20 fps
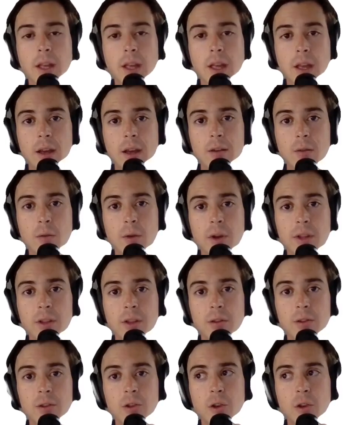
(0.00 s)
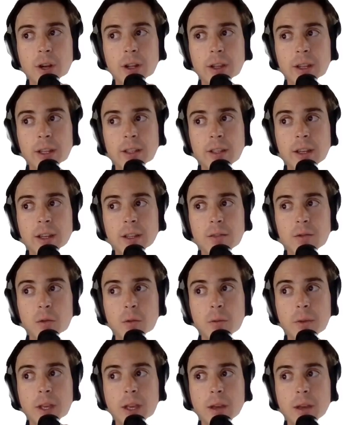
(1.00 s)
And with those trailing dates,
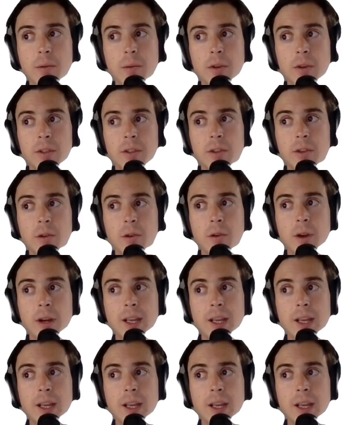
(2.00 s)
we'll be able to